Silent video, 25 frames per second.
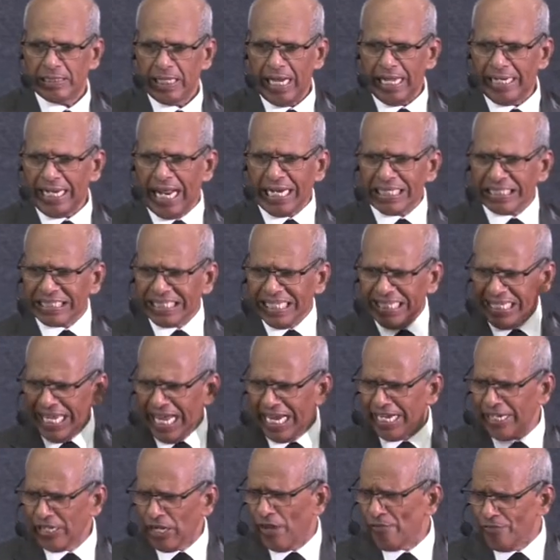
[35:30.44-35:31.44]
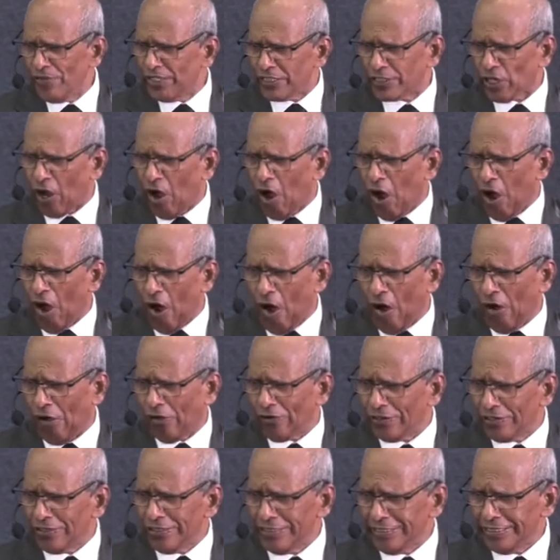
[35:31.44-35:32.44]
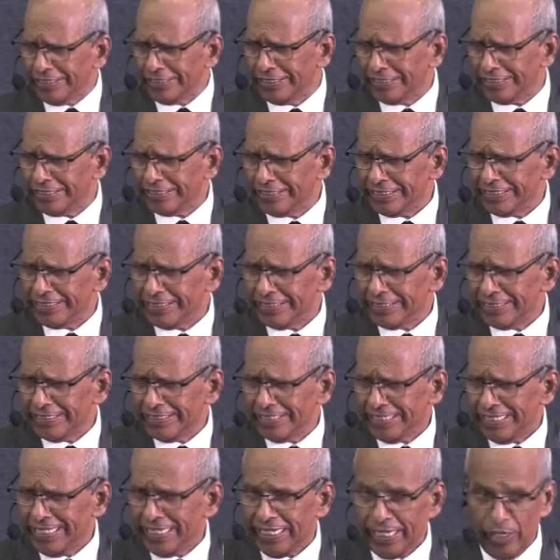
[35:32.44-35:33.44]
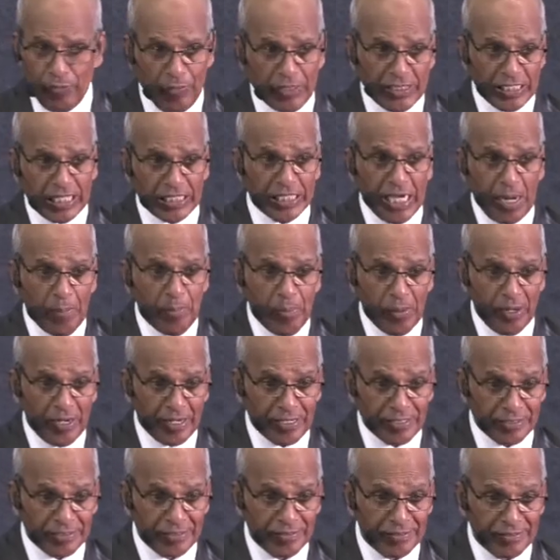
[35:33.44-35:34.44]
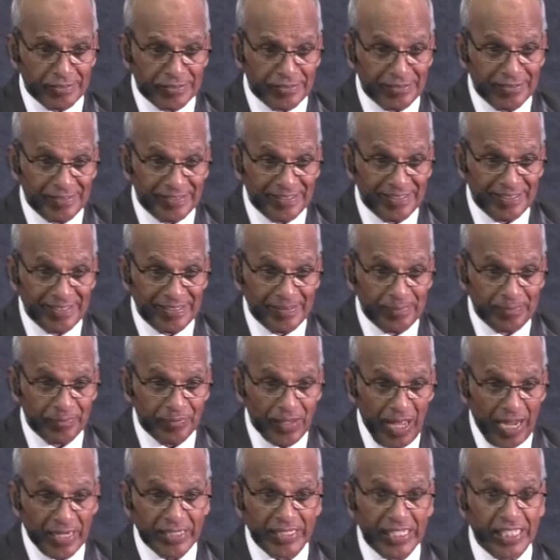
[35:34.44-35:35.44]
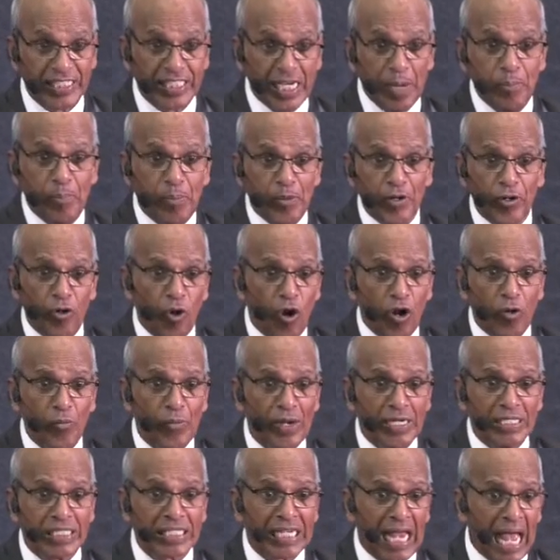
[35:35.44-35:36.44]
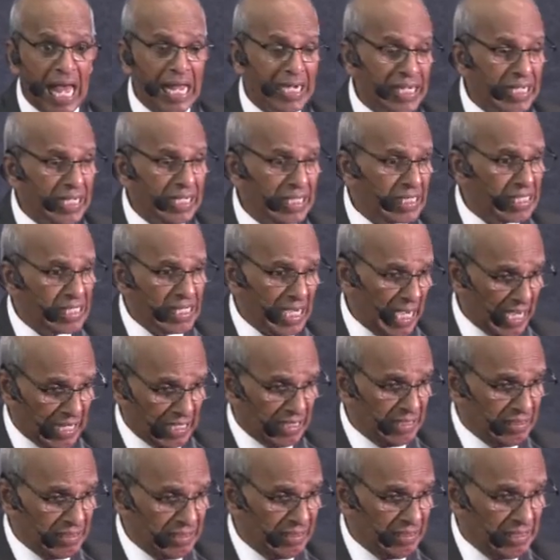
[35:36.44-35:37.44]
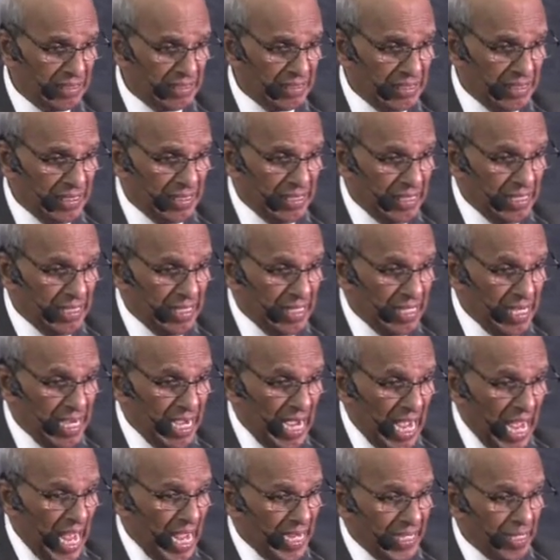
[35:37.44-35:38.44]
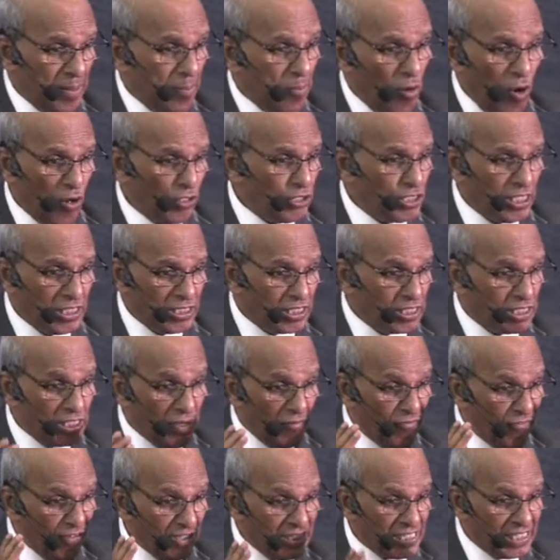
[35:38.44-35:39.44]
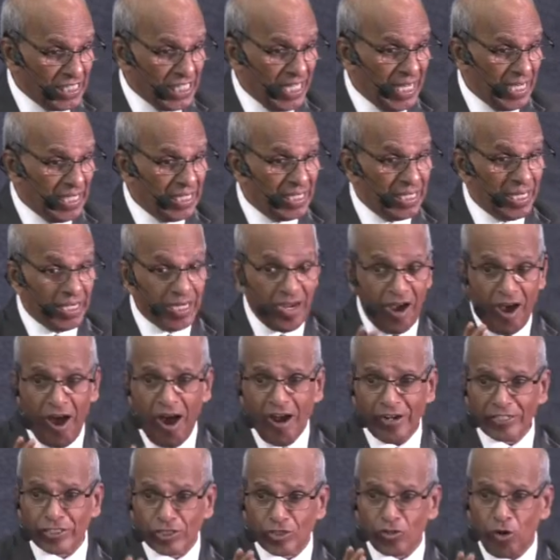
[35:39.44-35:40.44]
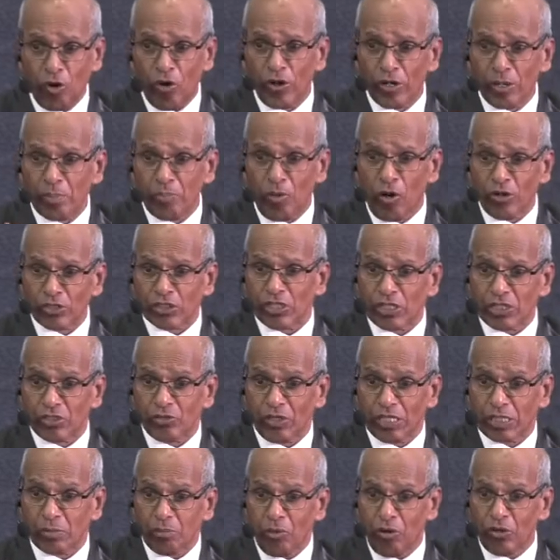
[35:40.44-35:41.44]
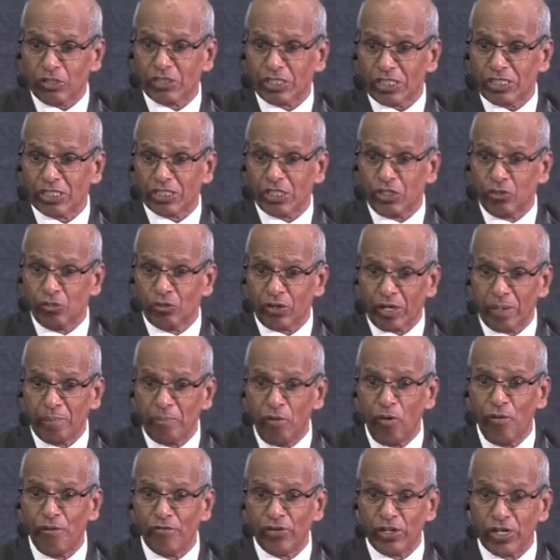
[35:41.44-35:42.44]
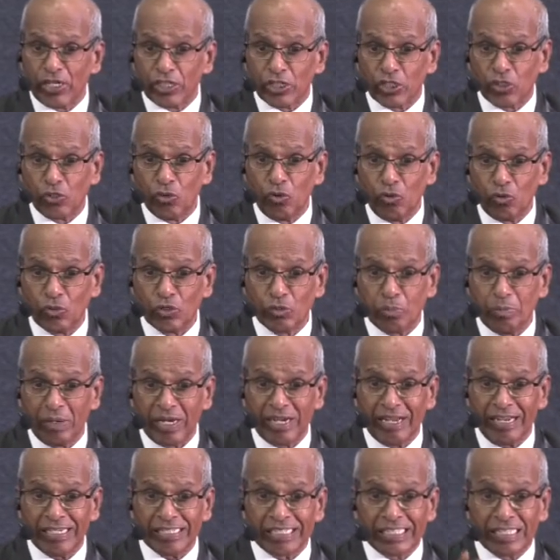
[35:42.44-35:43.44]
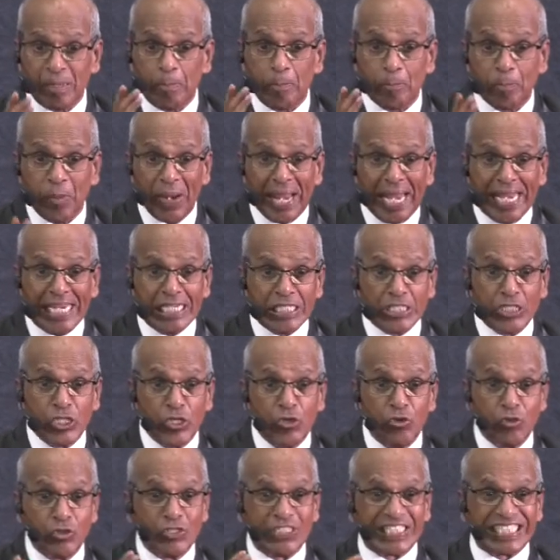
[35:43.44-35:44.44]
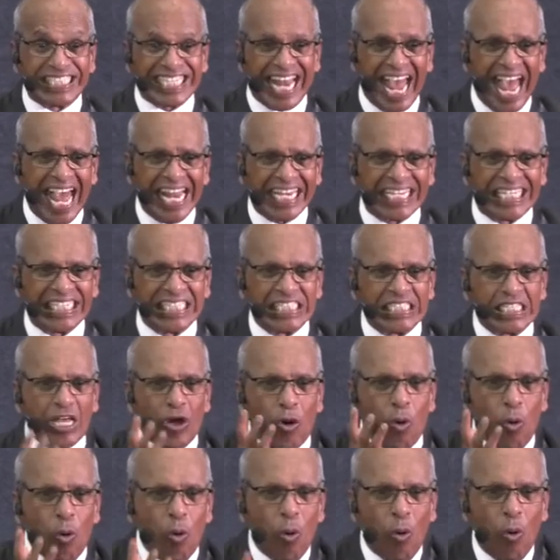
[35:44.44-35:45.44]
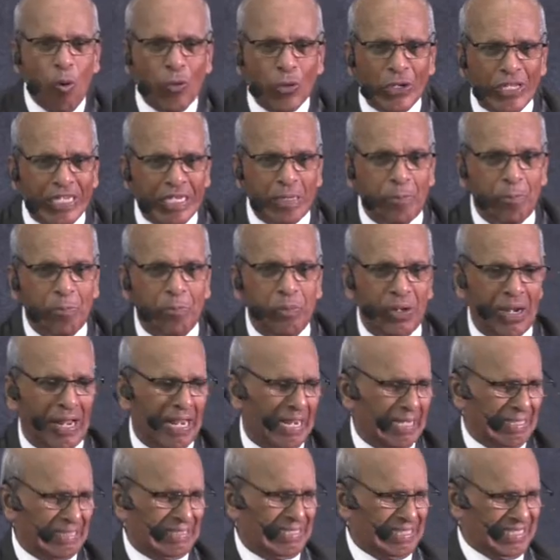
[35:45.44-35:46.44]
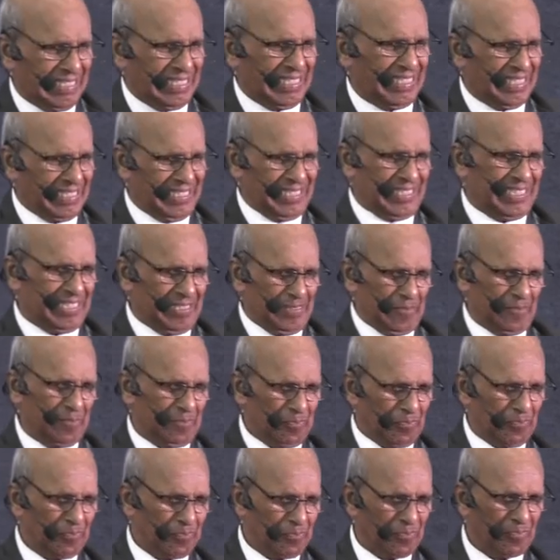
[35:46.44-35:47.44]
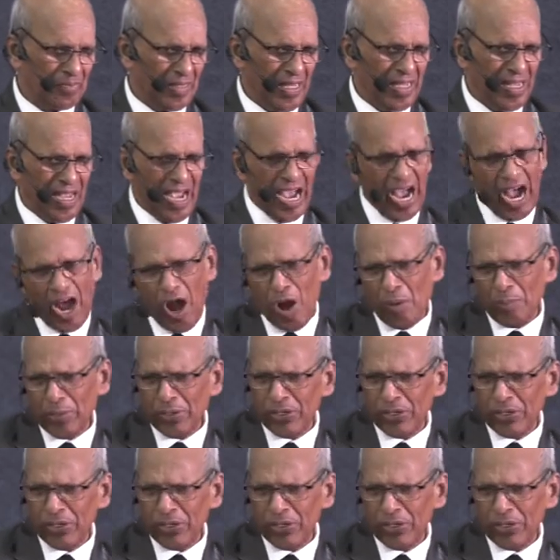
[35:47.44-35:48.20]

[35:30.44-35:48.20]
And at the end of it all, he was a shepherd, you know. And the shepherd always carries a stick. And Moses, the first thing God told Moses was, Moses, you remove your shoes because the place you stand is a holy place. How